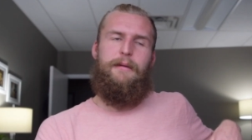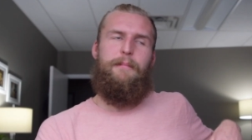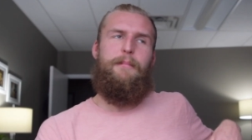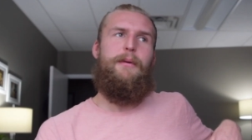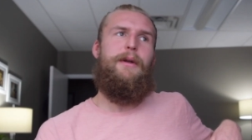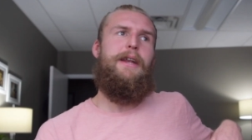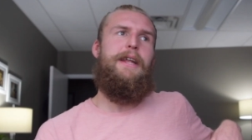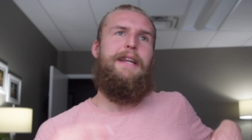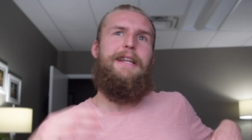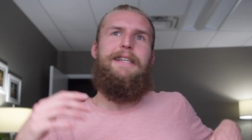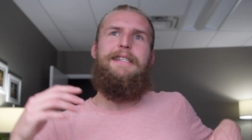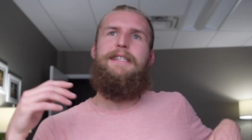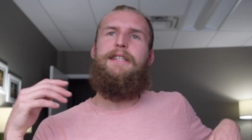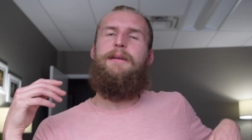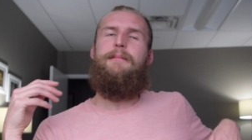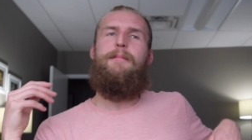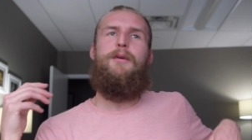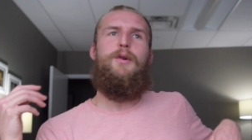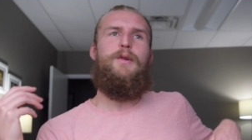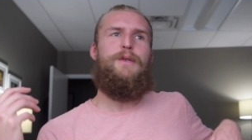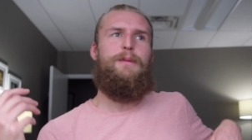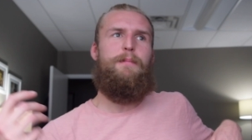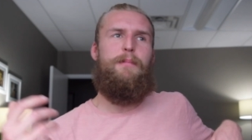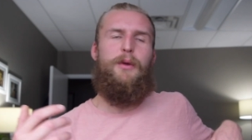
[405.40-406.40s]
But it is the
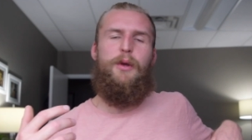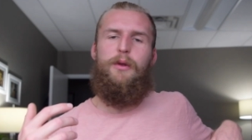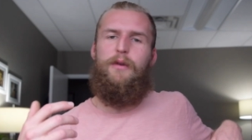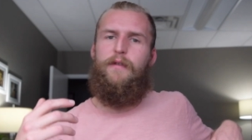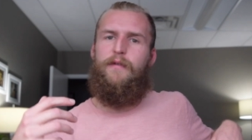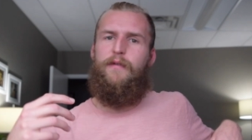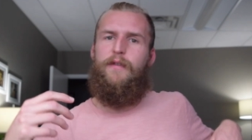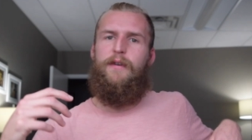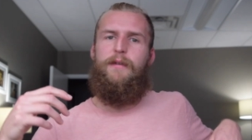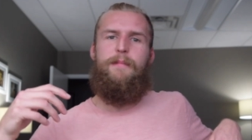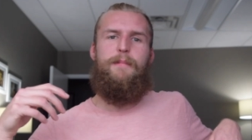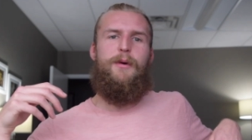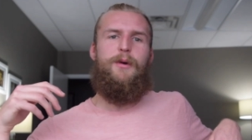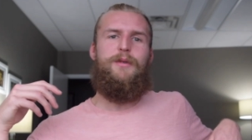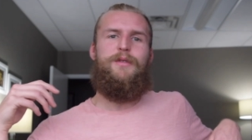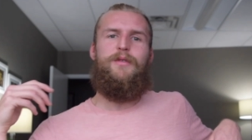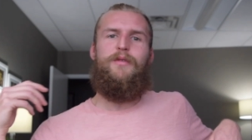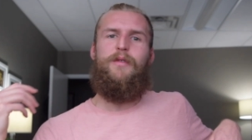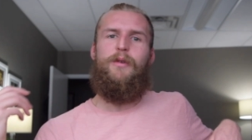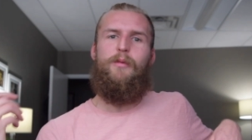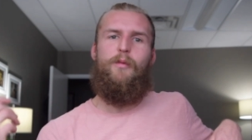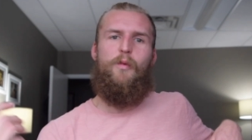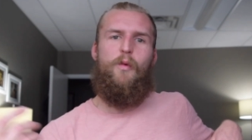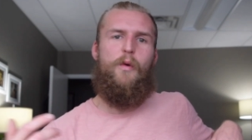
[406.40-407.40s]
most beautiful,
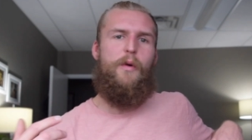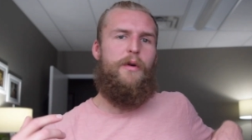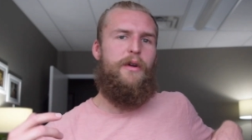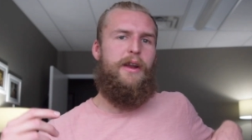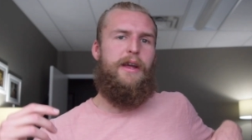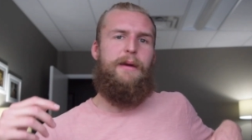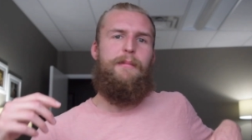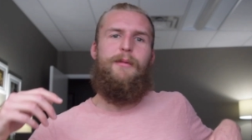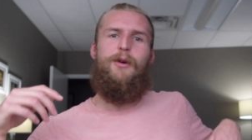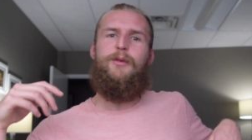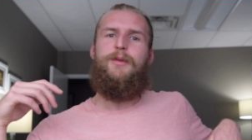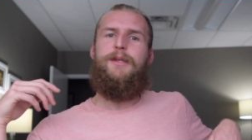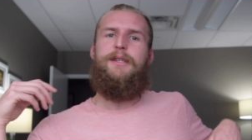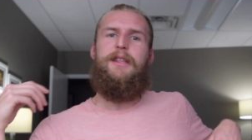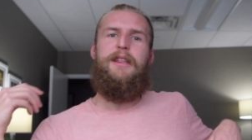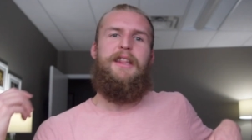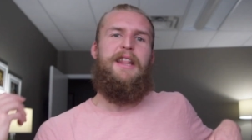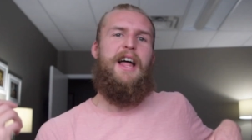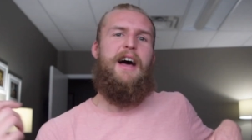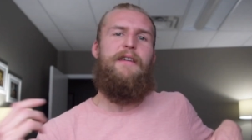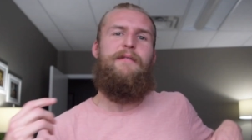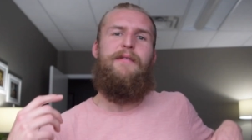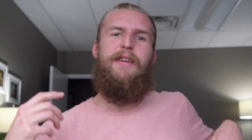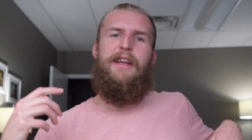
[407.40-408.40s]
most rewarding, most
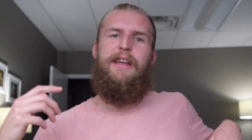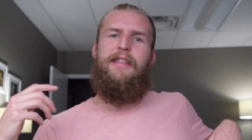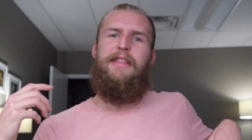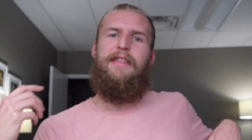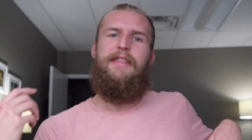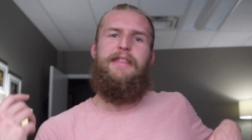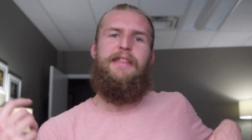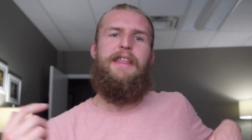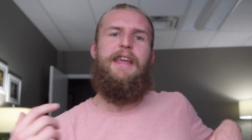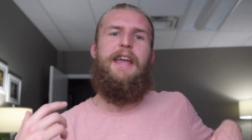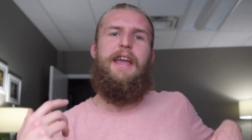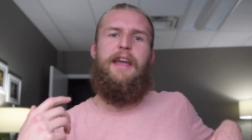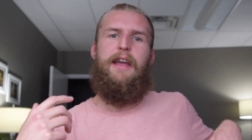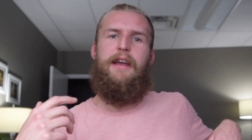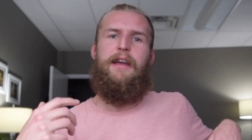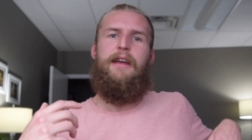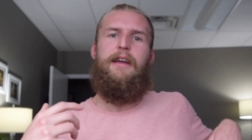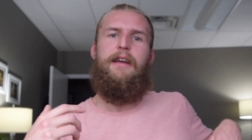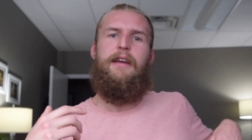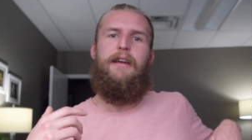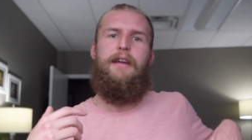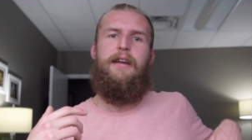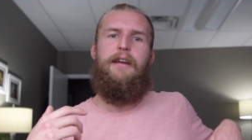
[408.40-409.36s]
loving thing